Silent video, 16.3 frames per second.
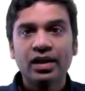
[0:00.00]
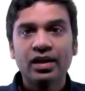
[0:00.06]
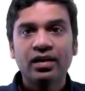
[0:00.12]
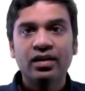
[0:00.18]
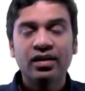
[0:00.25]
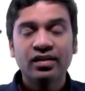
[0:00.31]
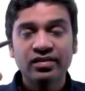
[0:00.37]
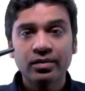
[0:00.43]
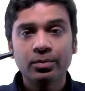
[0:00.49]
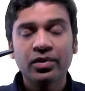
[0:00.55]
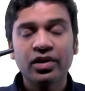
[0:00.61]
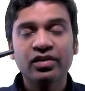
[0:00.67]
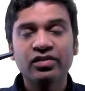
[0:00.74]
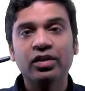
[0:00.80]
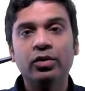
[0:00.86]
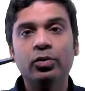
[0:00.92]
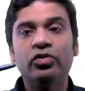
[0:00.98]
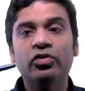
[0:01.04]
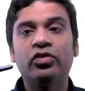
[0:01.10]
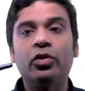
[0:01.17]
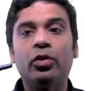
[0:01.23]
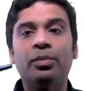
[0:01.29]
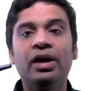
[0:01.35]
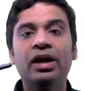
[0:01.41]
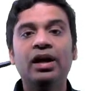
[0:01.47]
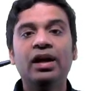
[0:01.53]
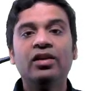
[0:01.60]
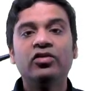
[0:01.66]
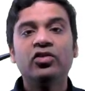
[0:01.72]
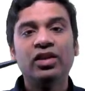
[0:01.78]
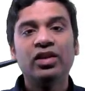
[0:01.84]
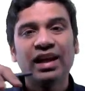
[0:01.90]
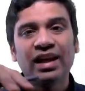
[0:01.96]
Luxembourg is a huge stop.
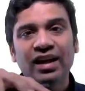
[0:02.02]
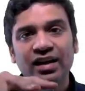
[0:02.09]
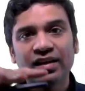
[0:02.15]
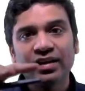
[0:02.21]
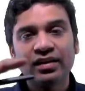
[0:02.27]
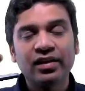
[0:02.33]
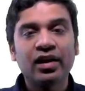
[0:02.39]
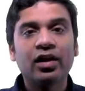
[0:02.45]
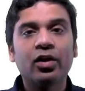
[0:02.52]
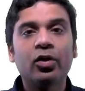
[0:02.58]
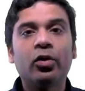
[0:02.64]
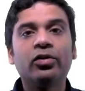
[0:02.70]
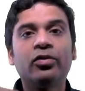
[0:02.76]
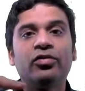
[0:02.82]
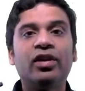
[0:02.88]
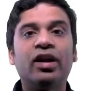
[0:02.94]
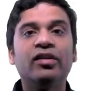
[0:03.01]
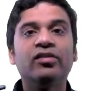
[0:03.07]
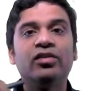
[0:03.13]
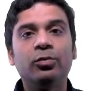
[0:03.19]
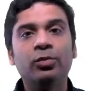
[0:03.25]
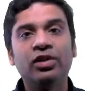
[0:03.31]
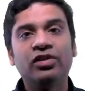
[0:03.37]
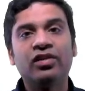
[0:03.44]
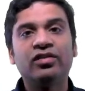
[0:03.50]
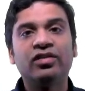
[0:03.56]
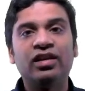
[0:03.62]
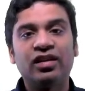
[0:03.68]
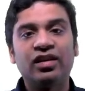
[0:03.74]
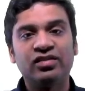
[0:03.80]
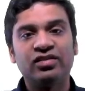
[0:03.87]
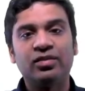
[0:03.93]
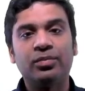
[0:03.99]
So there are a lot of transit visas in
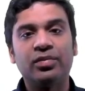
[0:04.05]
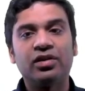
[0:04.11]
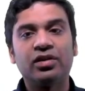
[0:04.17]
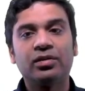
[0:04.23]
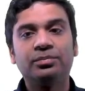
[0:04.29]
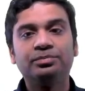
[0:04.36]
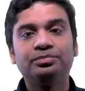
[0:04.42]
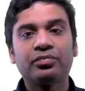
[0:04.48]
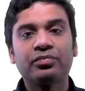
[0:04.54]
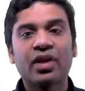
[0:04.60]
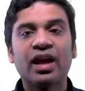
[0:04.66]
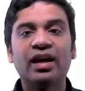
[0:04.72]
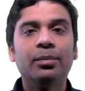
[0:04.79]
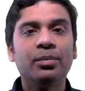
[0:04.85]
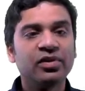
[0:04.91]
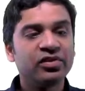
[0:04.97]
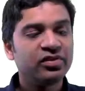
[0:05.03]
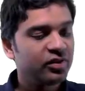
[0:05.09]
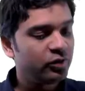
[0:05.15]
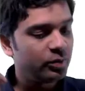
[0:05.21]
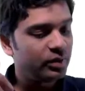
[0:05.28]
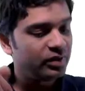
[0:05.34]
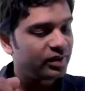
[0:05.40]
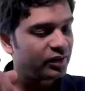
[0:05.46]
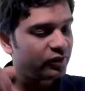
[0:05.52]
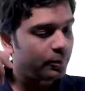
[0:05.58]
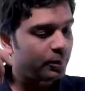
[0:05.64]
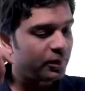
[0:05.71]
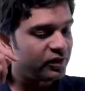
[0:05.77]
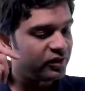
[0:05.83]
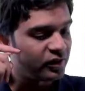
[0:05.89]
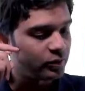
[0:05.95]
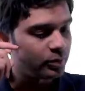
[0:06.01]
Luxembourg, and the business visa is for
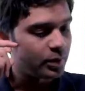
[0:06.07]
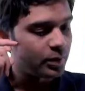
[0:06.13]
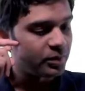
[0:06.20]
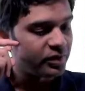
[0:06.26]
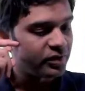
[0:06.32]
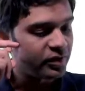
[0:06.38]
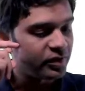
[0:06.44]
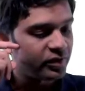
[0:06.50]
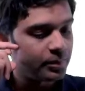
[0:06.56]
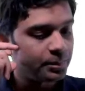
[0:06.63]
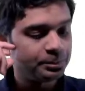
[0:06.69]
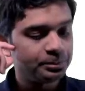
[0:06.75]
business purposes.